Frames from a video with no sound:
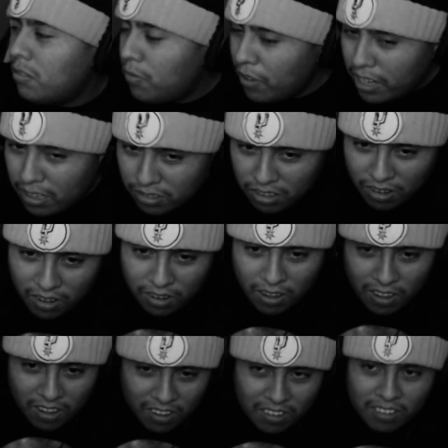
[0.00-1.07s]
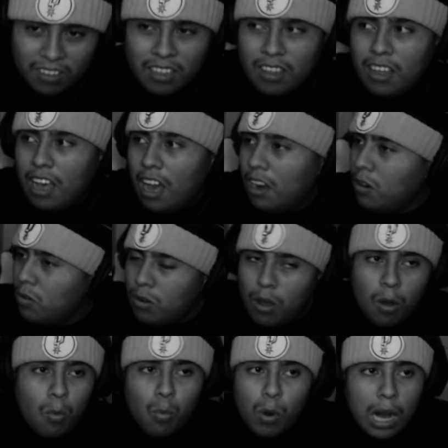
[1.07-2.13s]
freaking song. I don't know
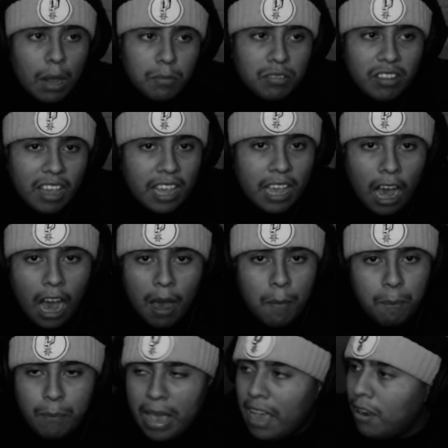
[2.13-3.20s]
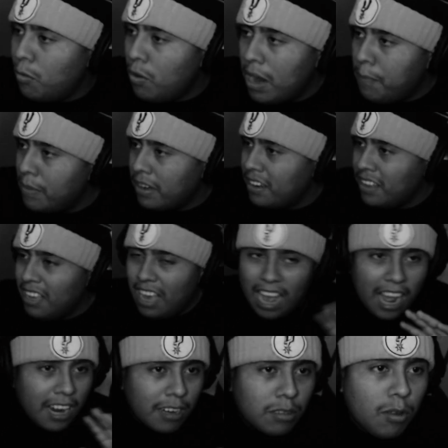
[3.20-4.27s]
what I'm saying. I'm bad rapping. I
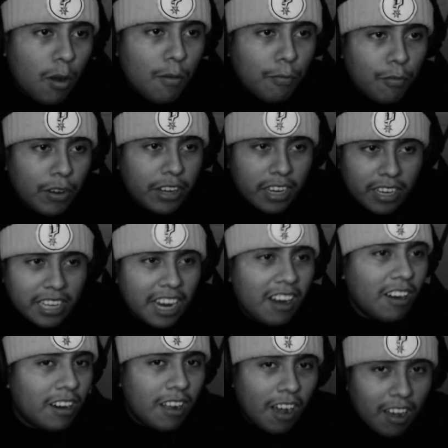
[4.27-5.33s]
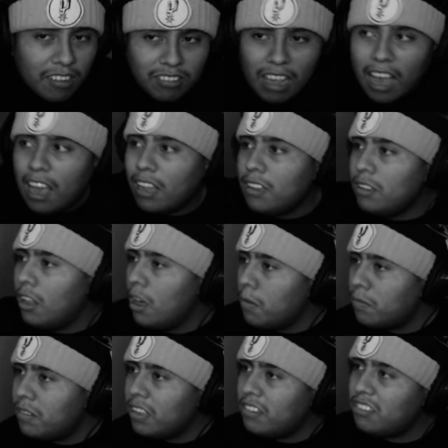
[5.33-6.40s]
don't freaking care, cuz I love
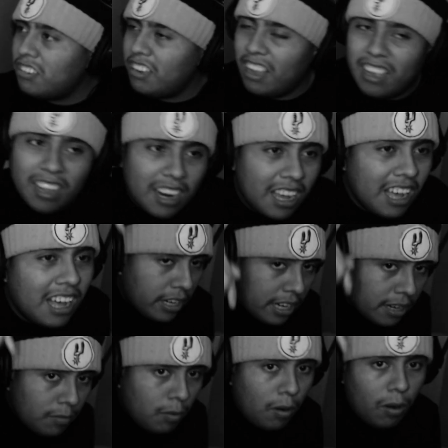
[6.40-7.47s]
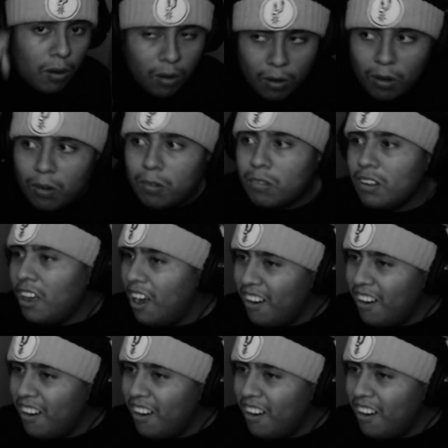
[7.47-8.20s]
this shit. Fucking Lord Earl. Alright,